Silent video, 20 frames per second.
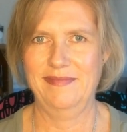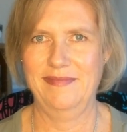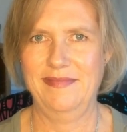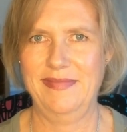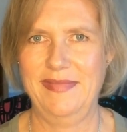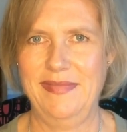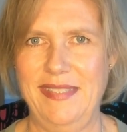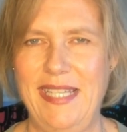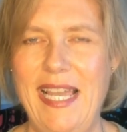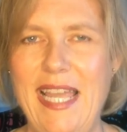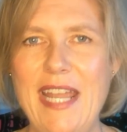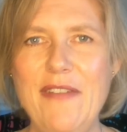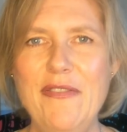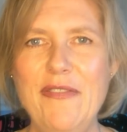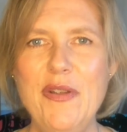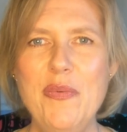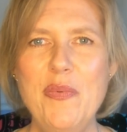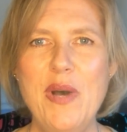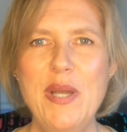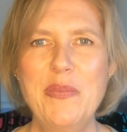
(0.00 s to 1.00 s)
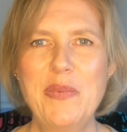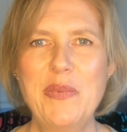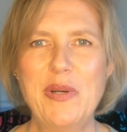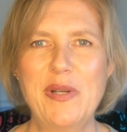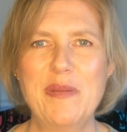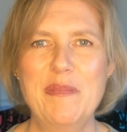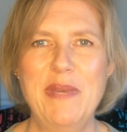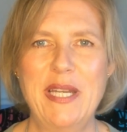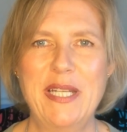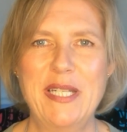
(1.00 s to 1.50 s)
Hi everyone, welcome
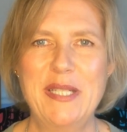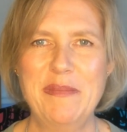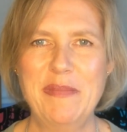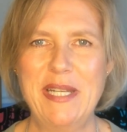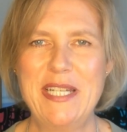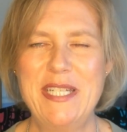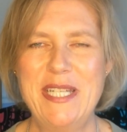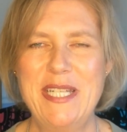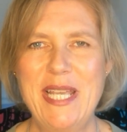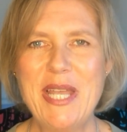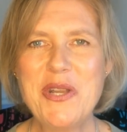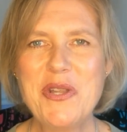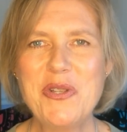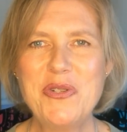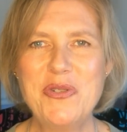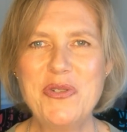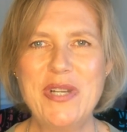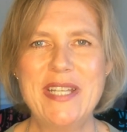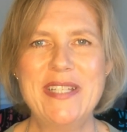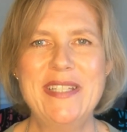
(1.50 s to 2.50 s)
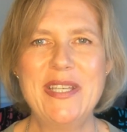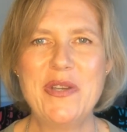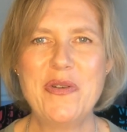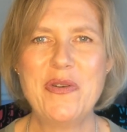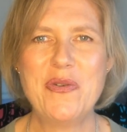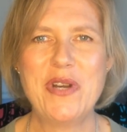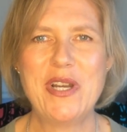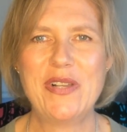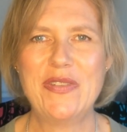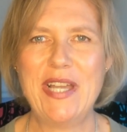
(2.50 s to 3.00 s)
back to my channel, Tracy
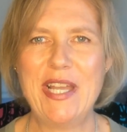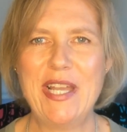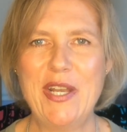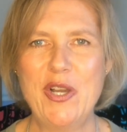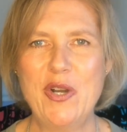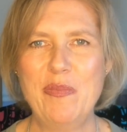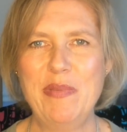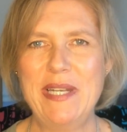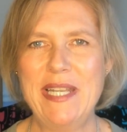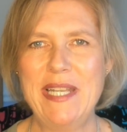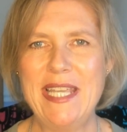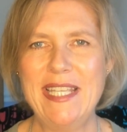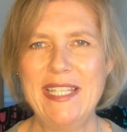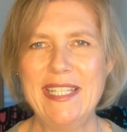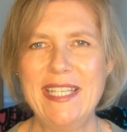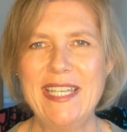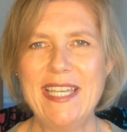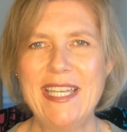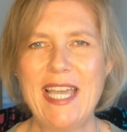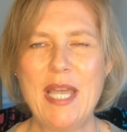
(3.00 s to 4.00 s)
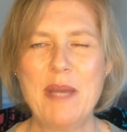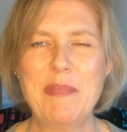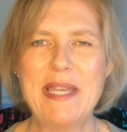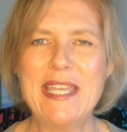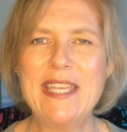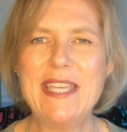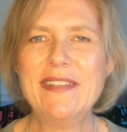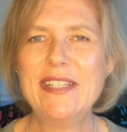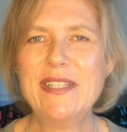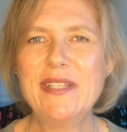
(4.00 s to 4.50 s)
Gohrick Light, Hope and Healing. I'm a
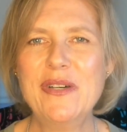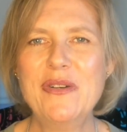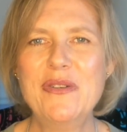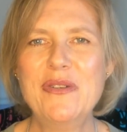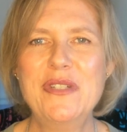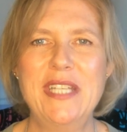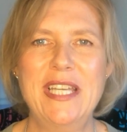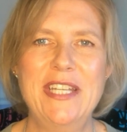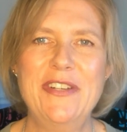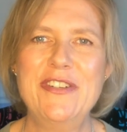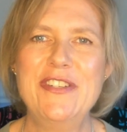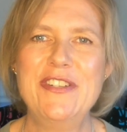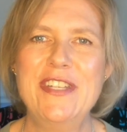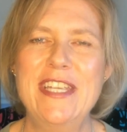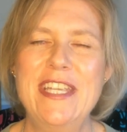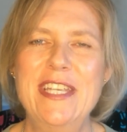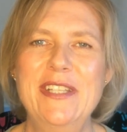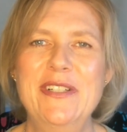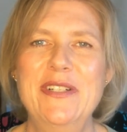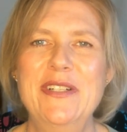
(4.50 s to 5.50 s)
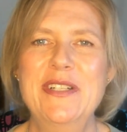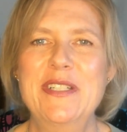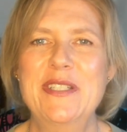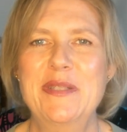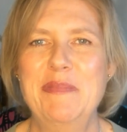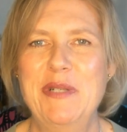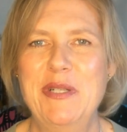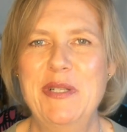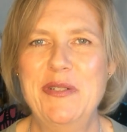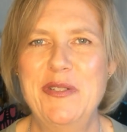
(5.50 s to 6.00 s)
healing coach, energy healer, and
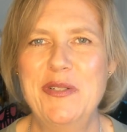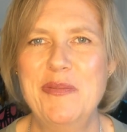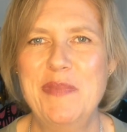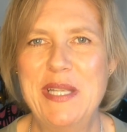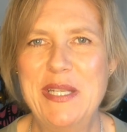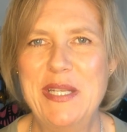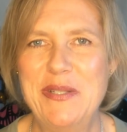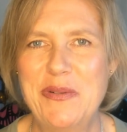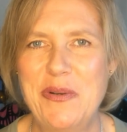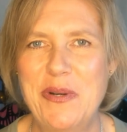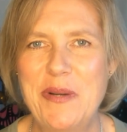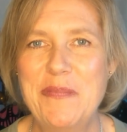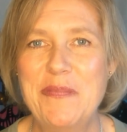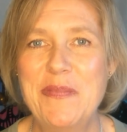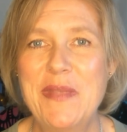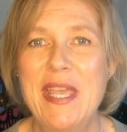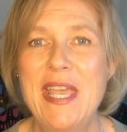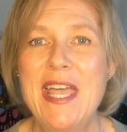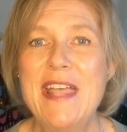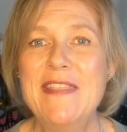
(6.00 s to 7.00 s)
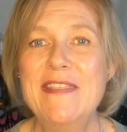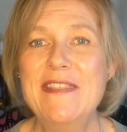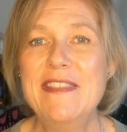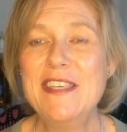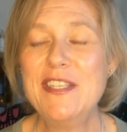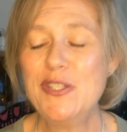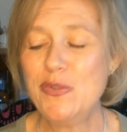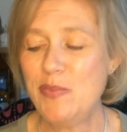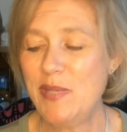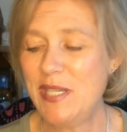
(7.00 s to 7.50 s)
spiritual mentor.
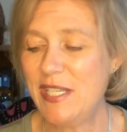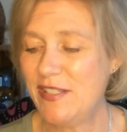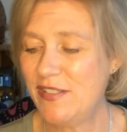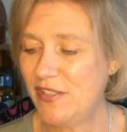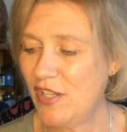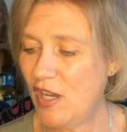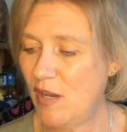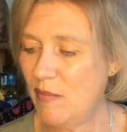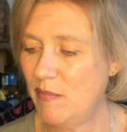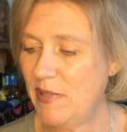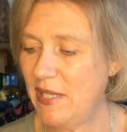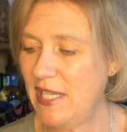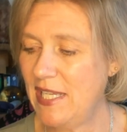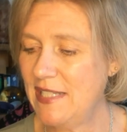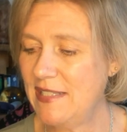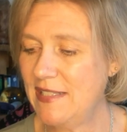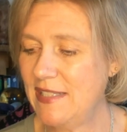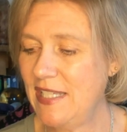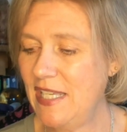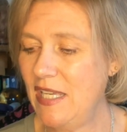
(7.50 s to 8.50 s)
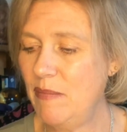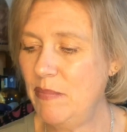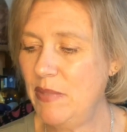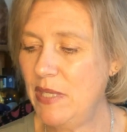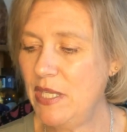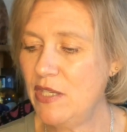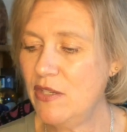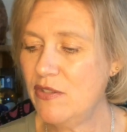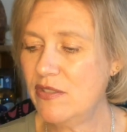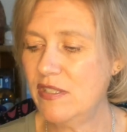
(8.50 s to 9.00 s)
This week's topic is keeping
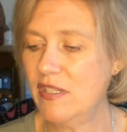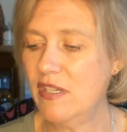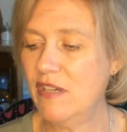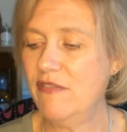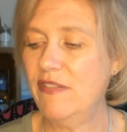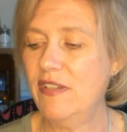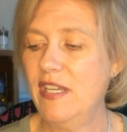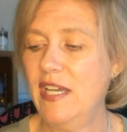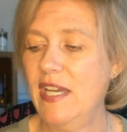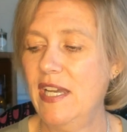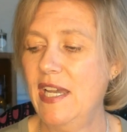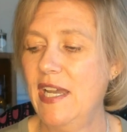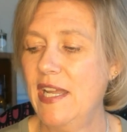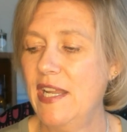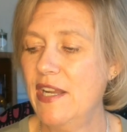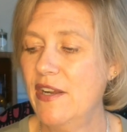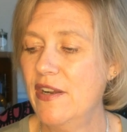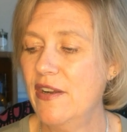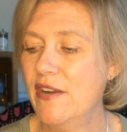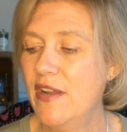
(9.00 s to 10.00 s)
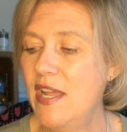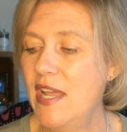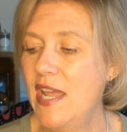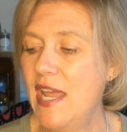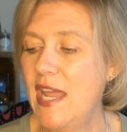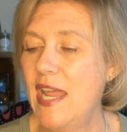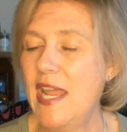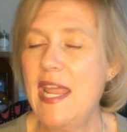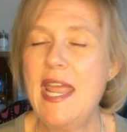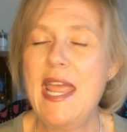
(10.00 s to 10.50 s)
yourself in a higher
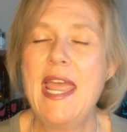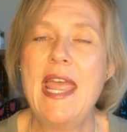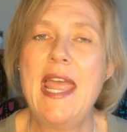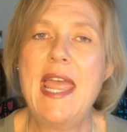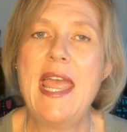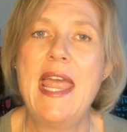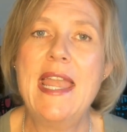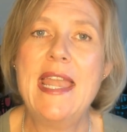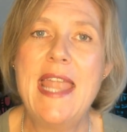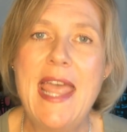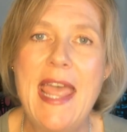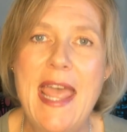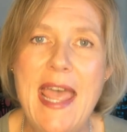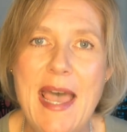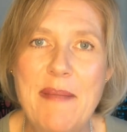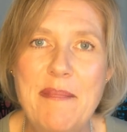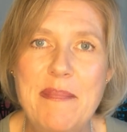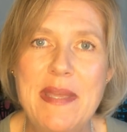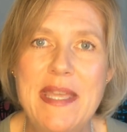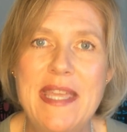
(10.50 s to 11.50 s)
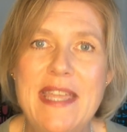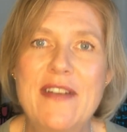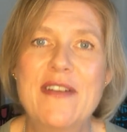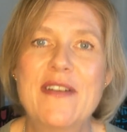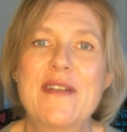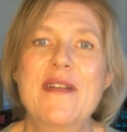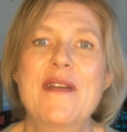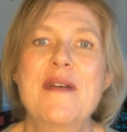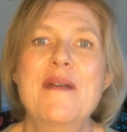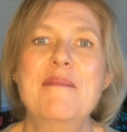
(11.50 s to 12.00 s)
and happier,
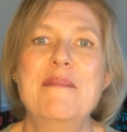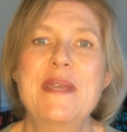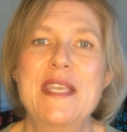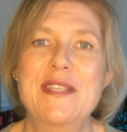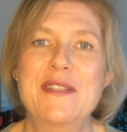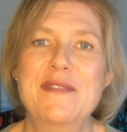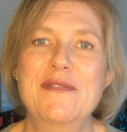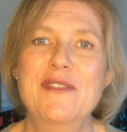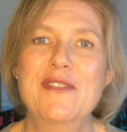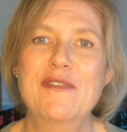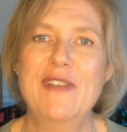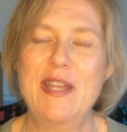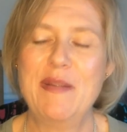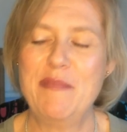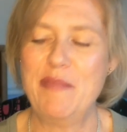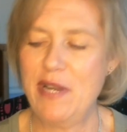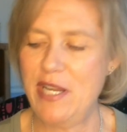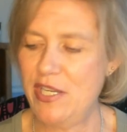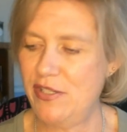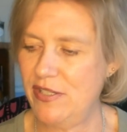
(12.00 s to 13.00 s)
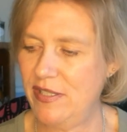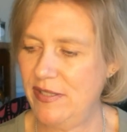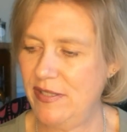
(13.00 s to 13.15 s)
peaceful vibration.